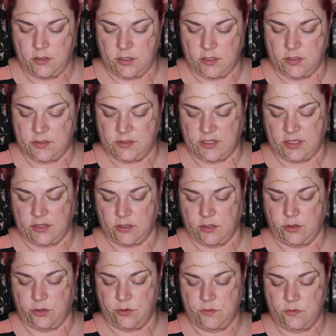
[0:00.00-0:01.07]
and to set the
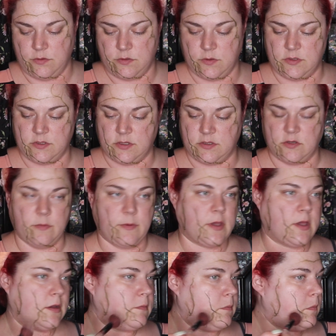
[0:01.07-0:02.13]
glue so it's not so
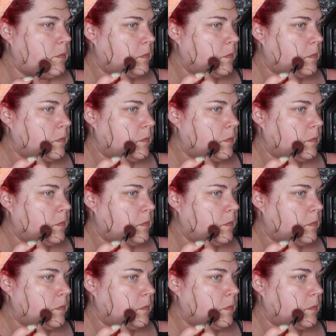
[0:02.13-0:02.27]
bad.